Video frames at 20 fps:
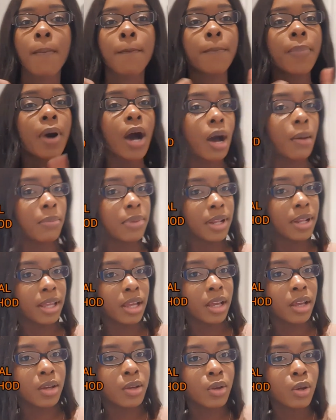
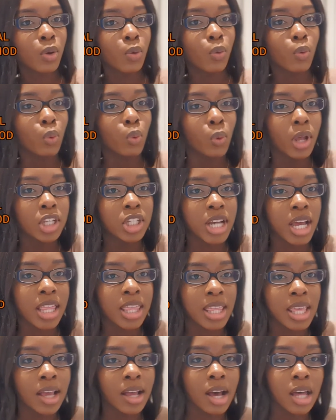public, which I
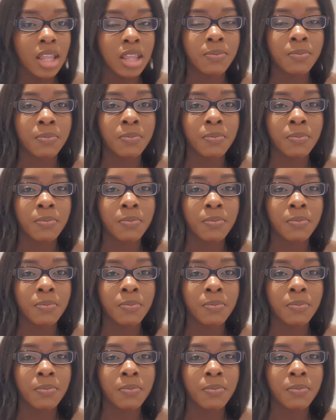think other